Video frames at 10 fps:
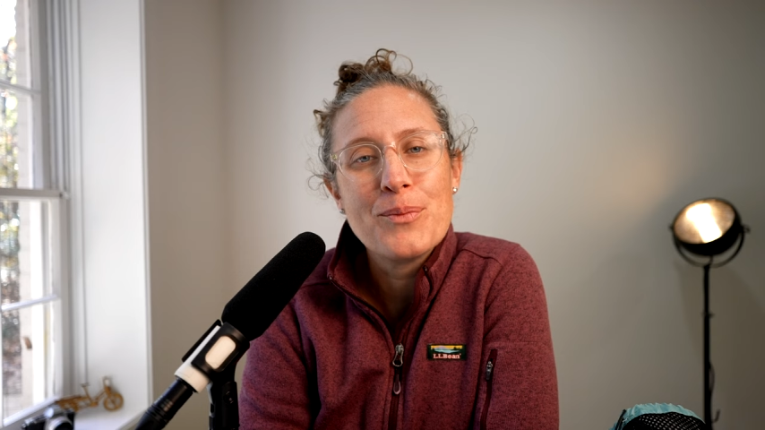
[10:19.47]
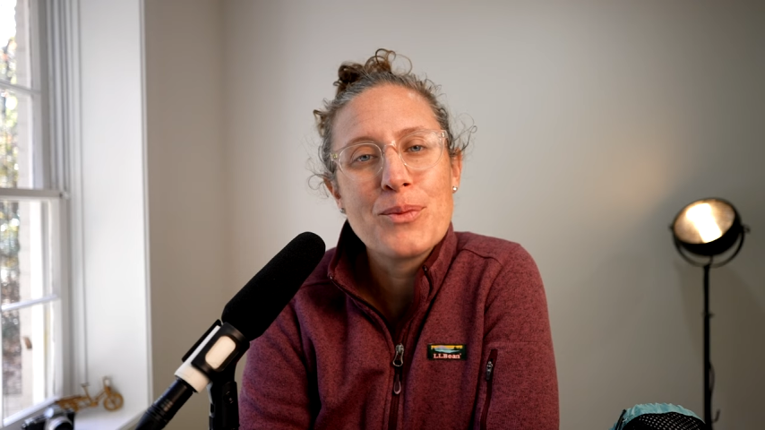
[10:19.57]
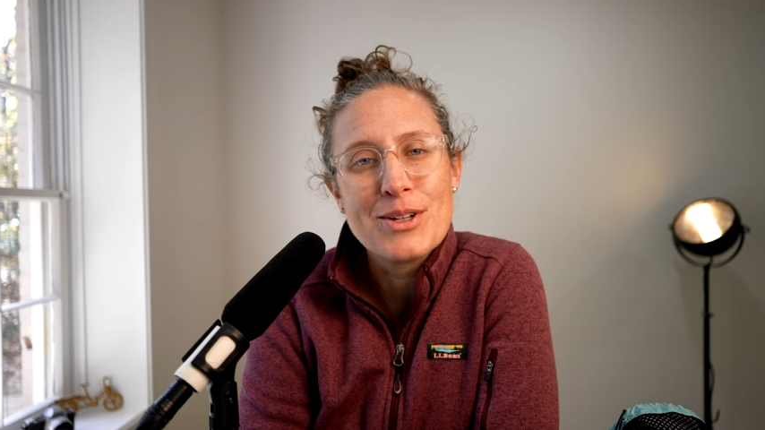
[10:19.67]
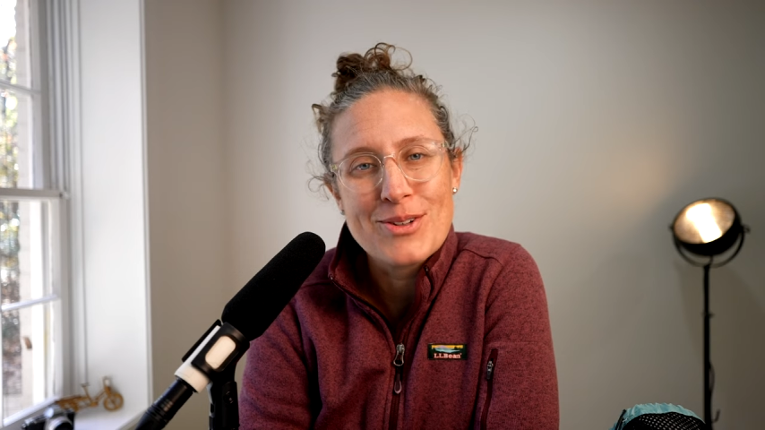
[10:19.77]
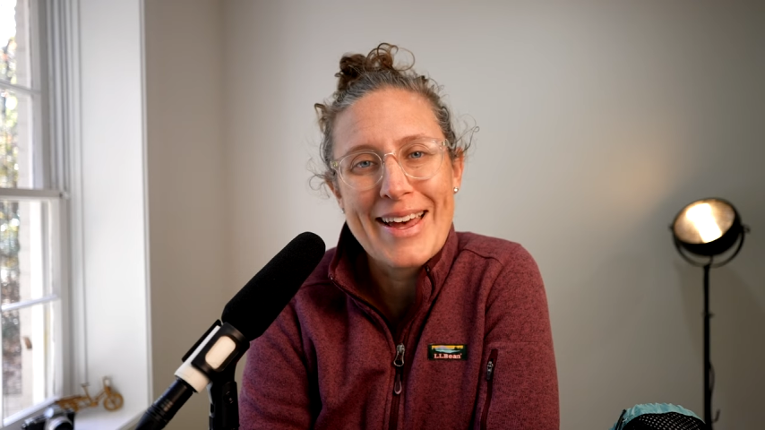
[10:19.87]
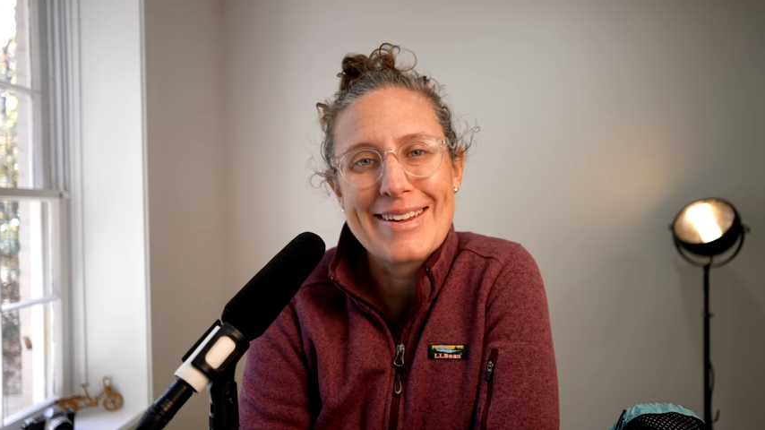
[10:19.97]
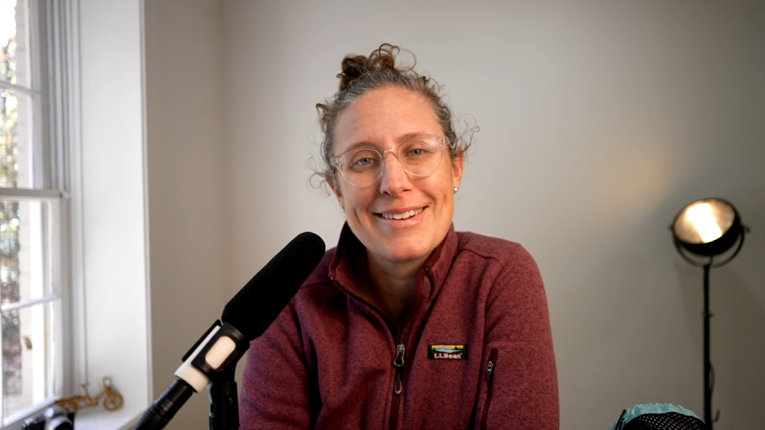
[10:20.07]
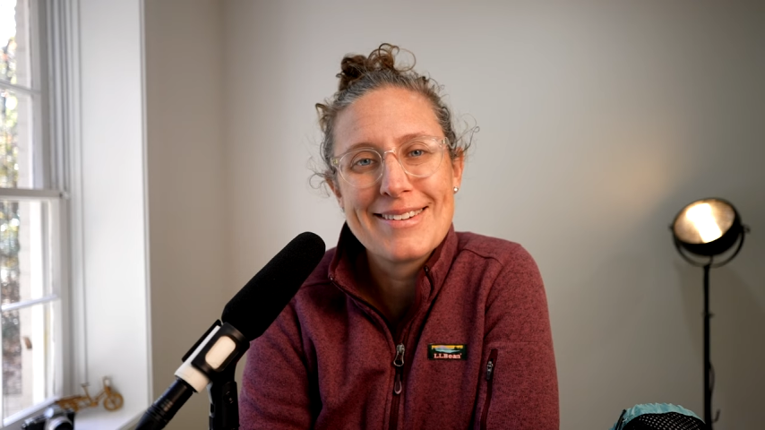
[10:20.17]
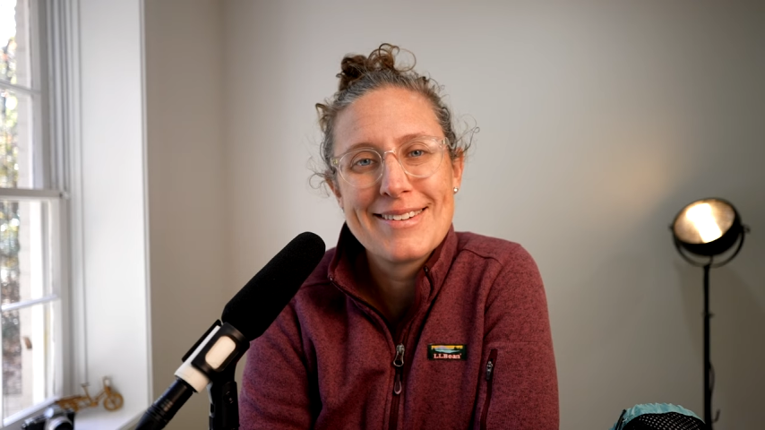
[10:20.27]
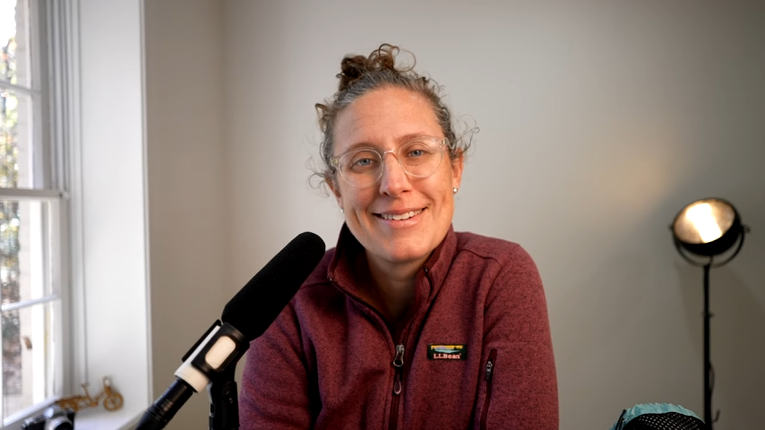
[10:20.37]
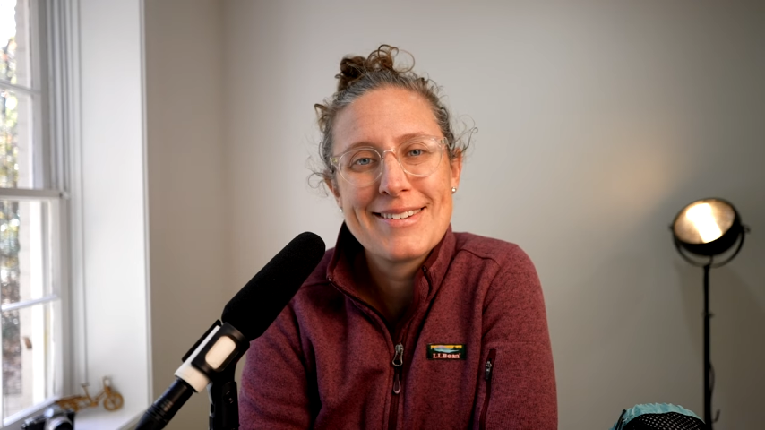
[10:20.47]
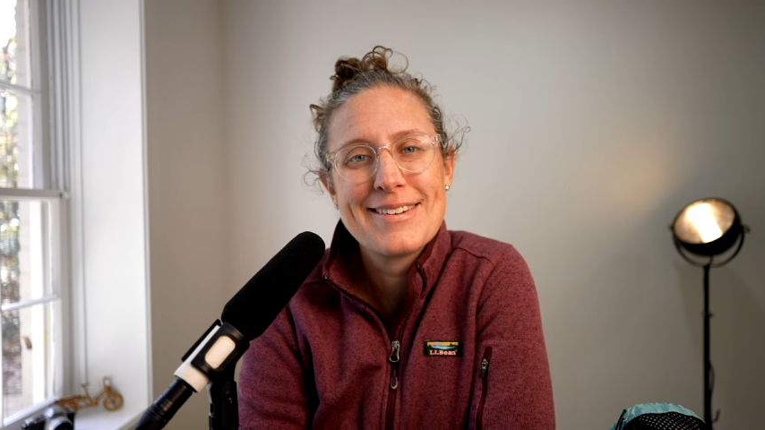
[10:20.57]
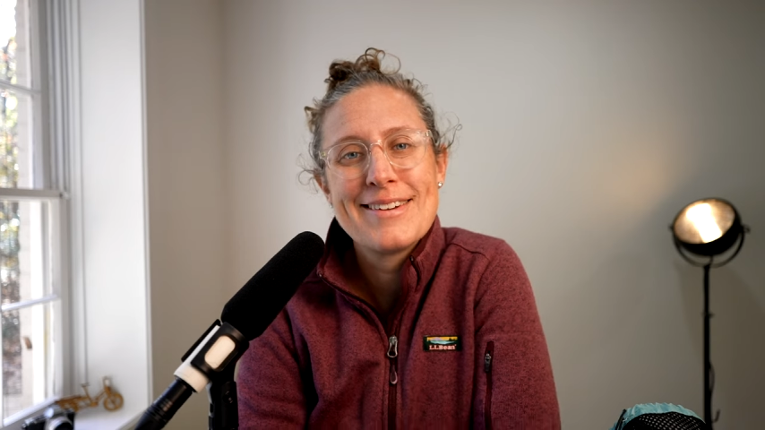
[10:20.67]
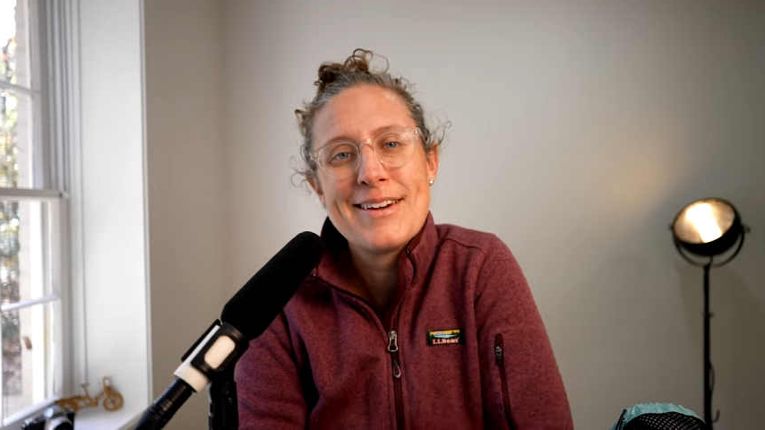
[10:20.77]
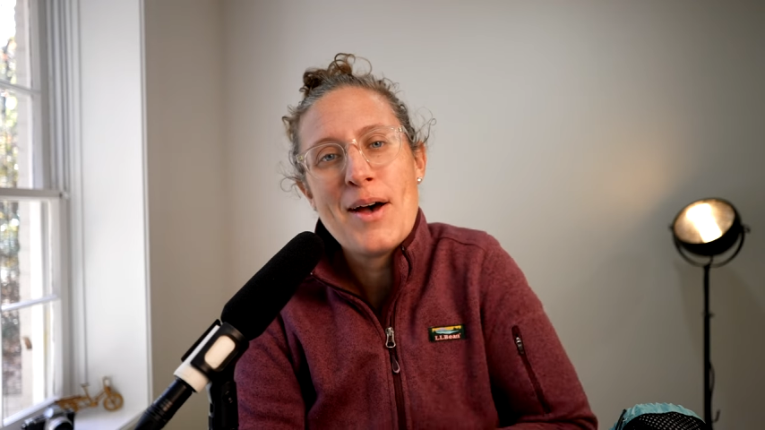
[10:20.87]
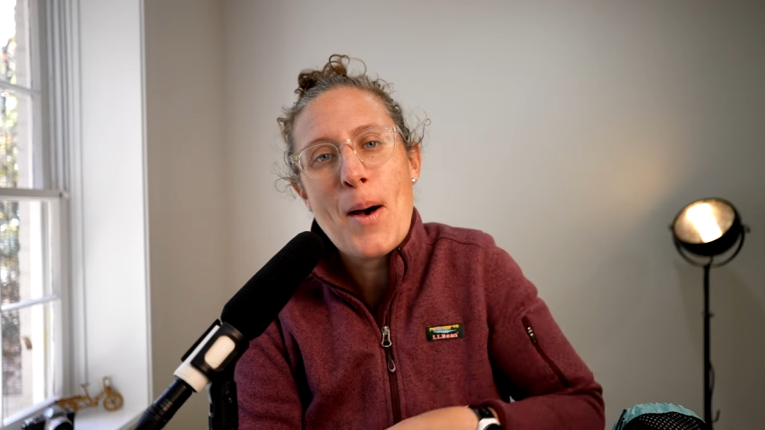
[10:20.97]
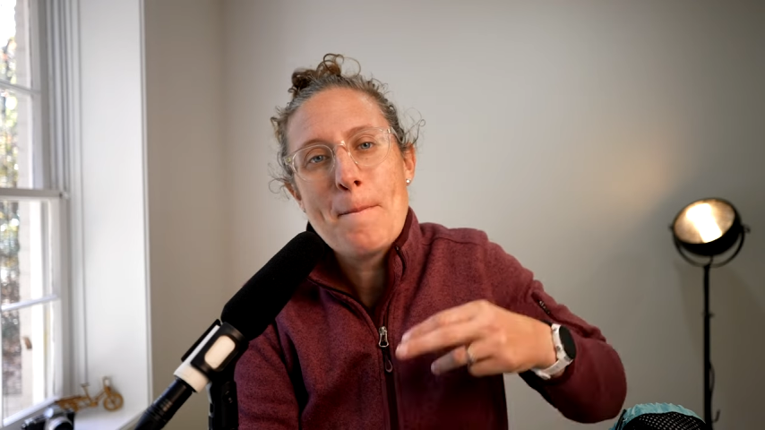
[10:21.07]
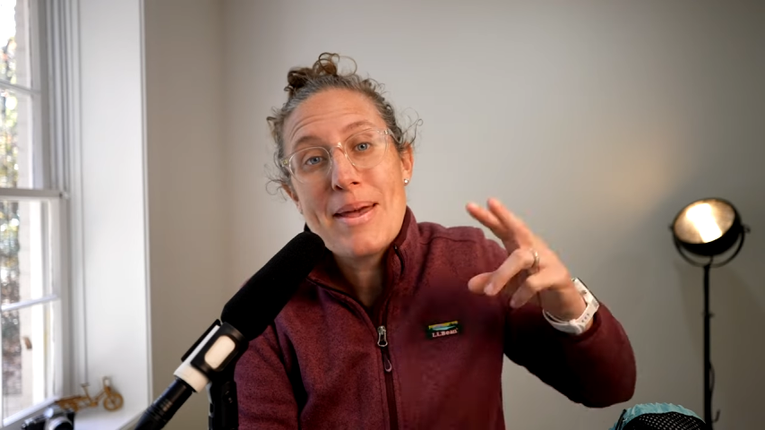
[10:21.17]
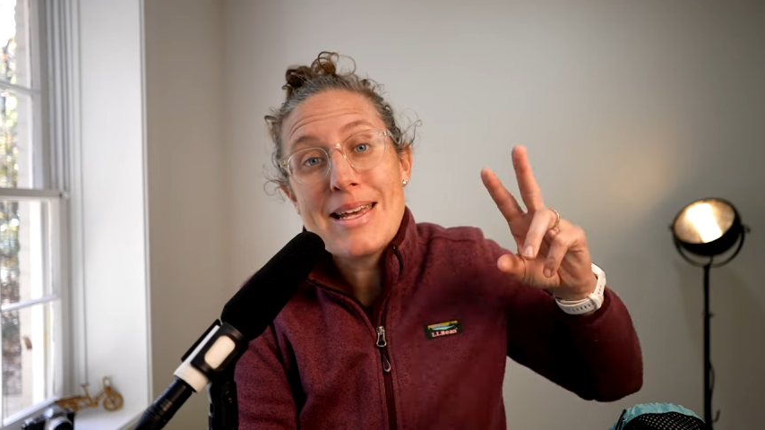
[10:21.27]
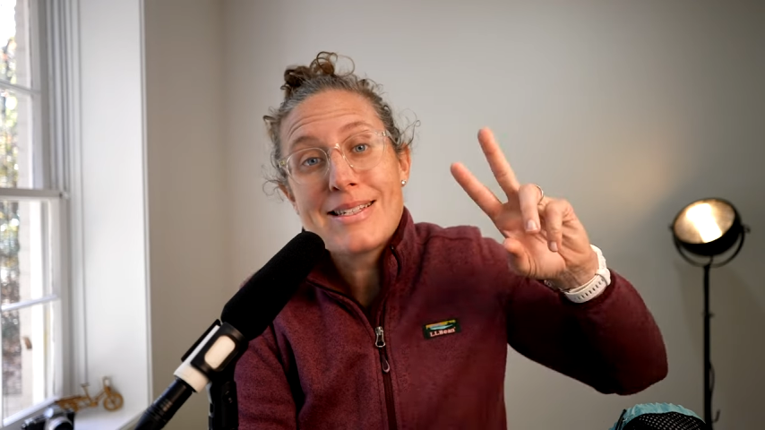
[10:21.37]
when you can.
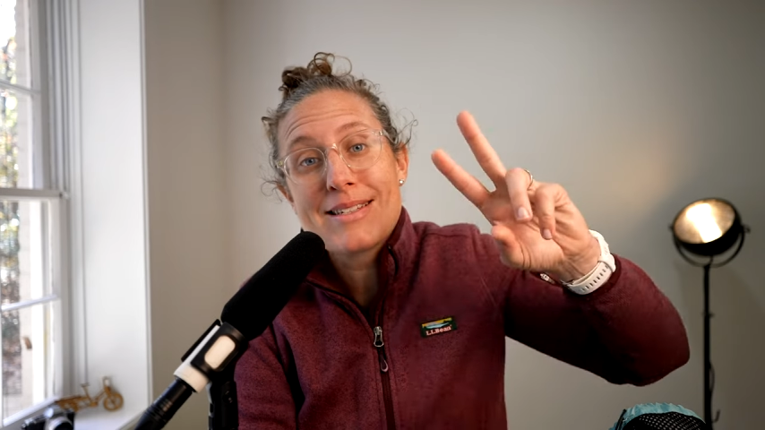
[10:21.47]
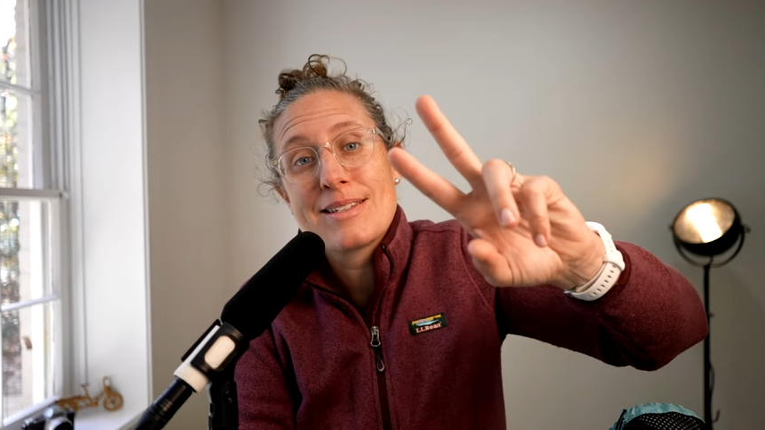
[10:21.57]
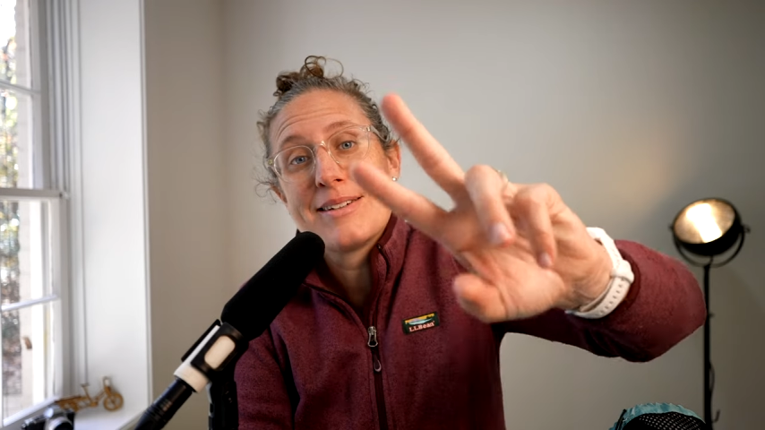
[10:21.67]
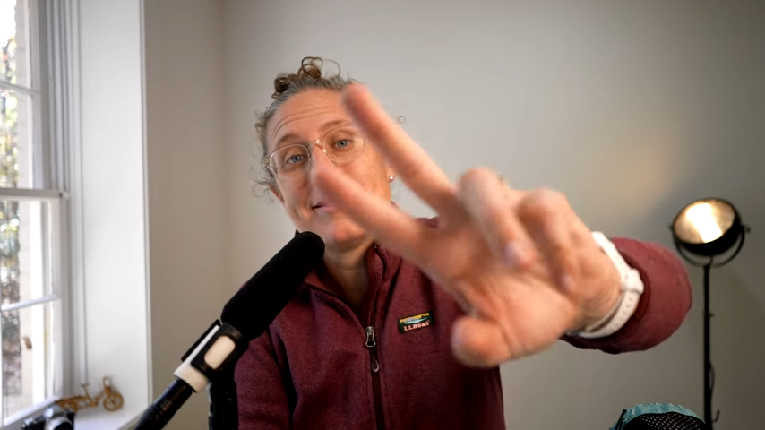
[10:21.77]
Peace.